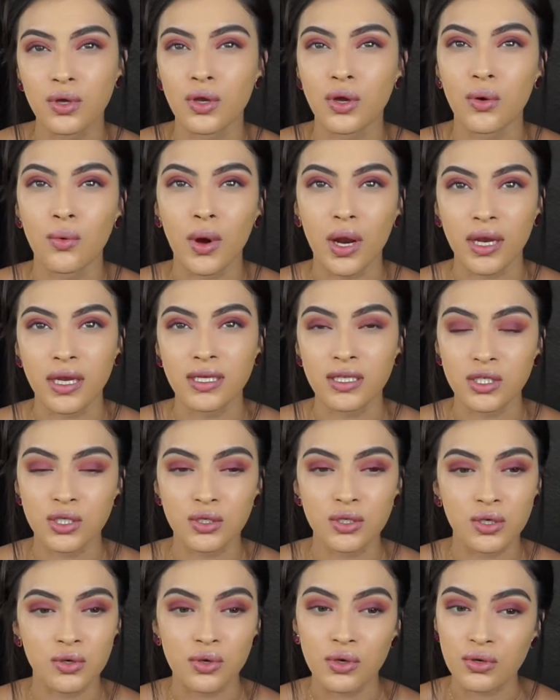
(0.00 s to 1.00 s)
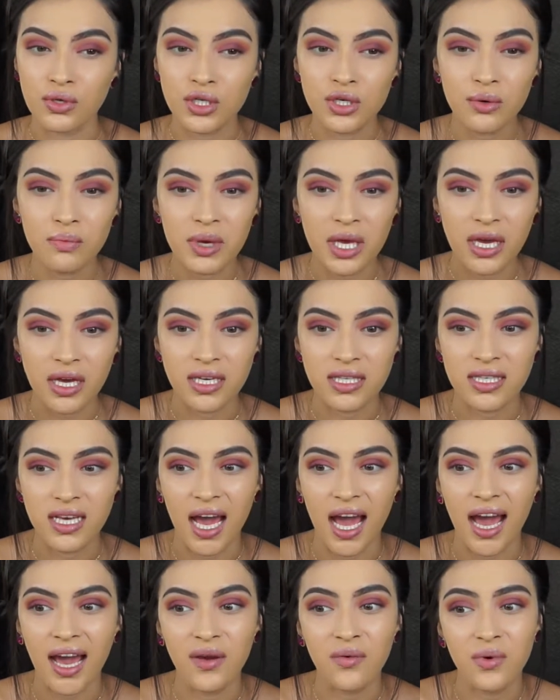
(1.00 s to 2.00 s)
you know, wanting to do YouTube, because
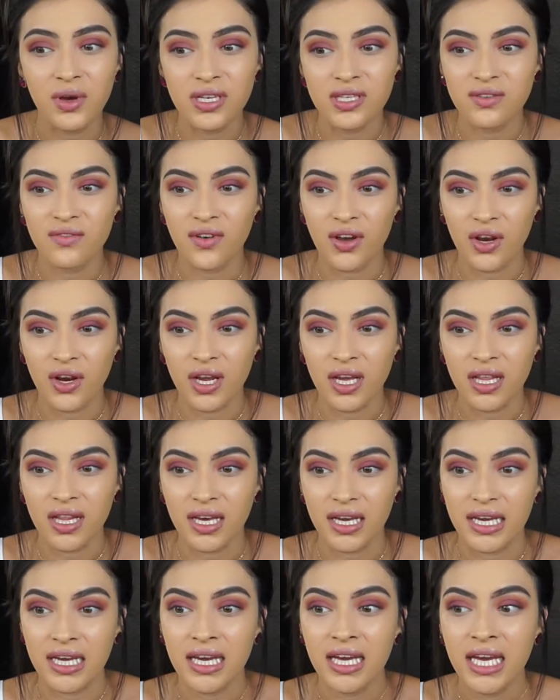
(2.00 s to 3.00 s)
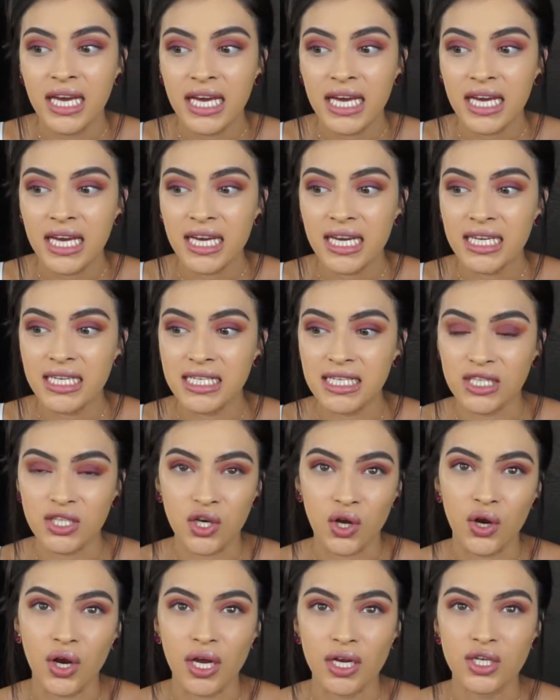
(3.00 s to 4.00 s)
I was very like
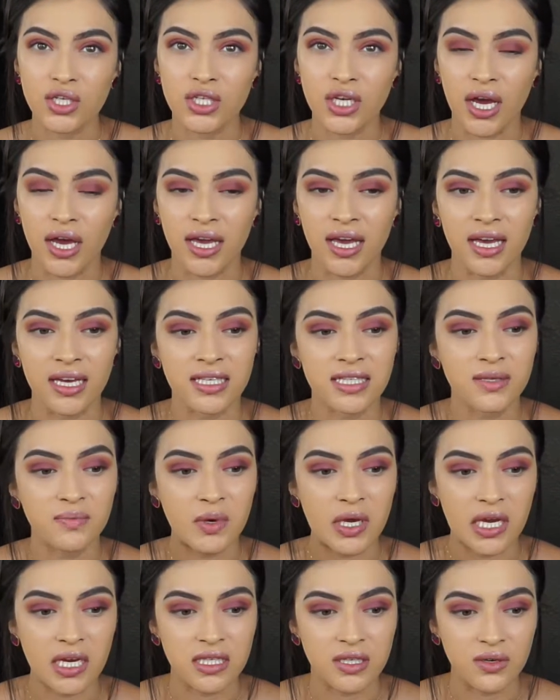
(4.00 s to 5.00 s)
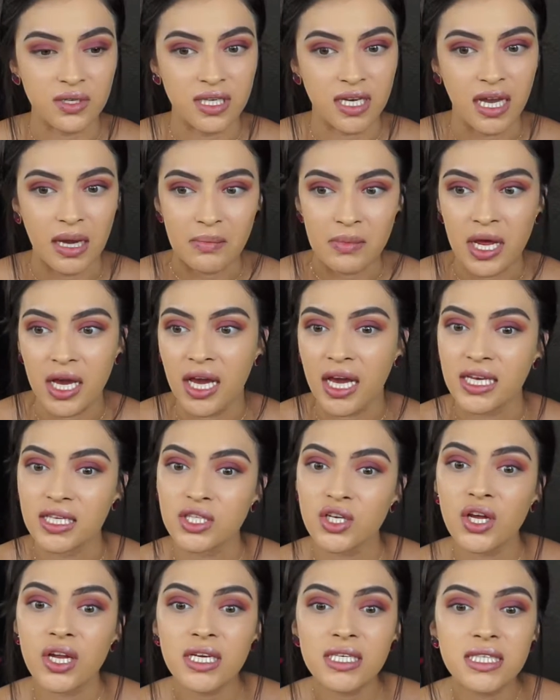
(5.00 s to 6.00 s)
discouraged, I guess, because I was like, I'm not as
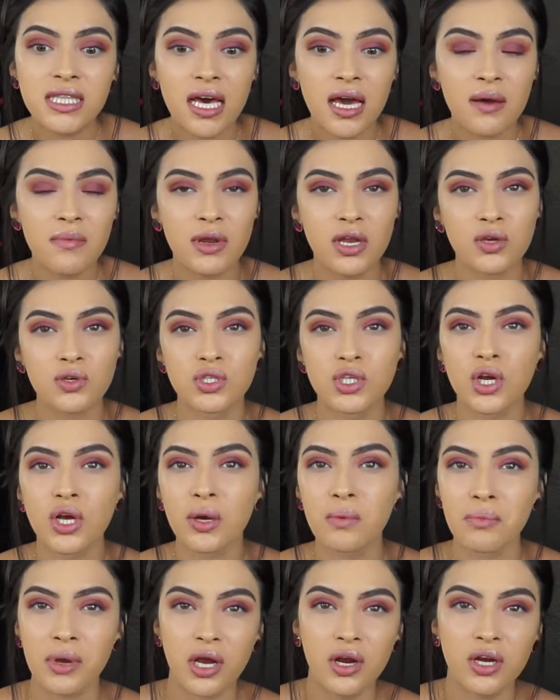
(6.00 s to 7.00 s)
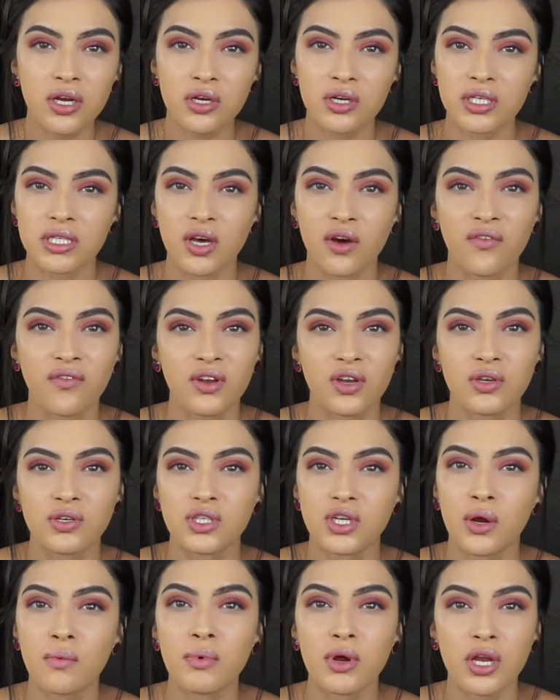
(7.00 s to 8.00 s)
good as them, and you start comparing yourself and you
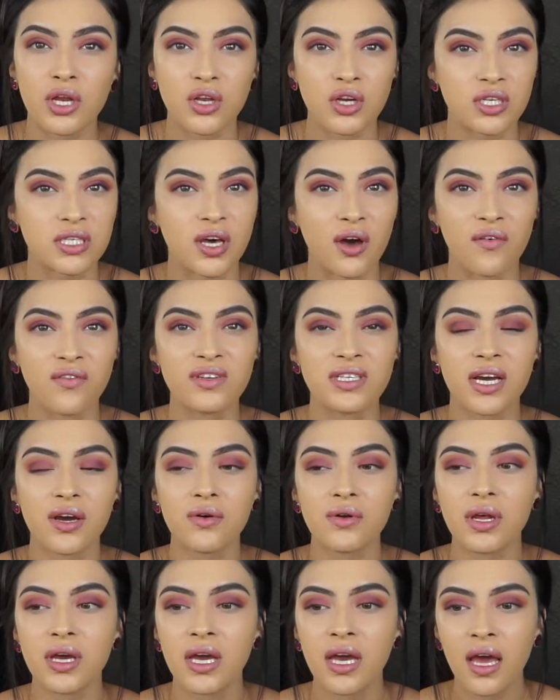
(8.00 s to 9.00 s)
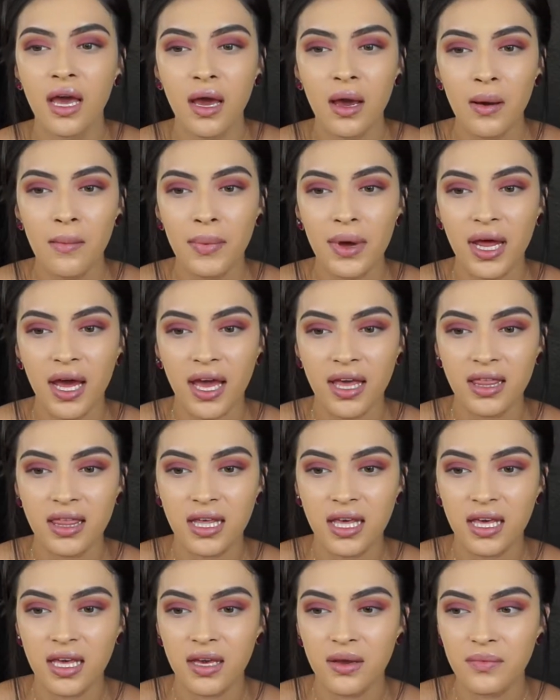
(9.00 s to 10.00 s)
start putting yourself down. But I
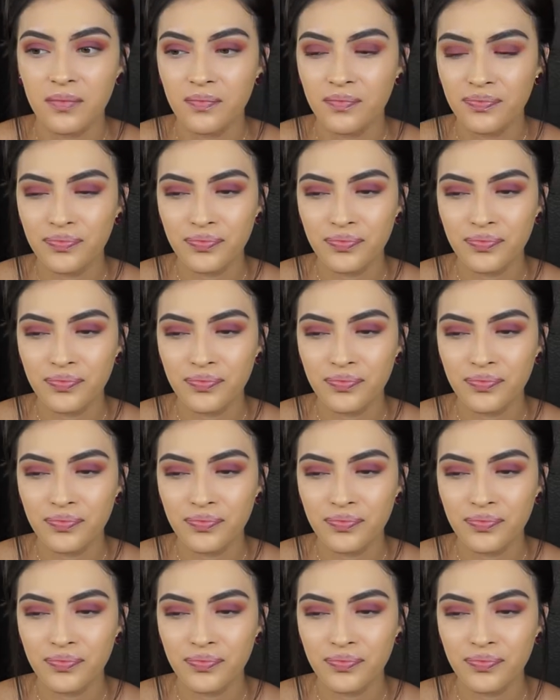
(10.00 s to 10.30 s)
think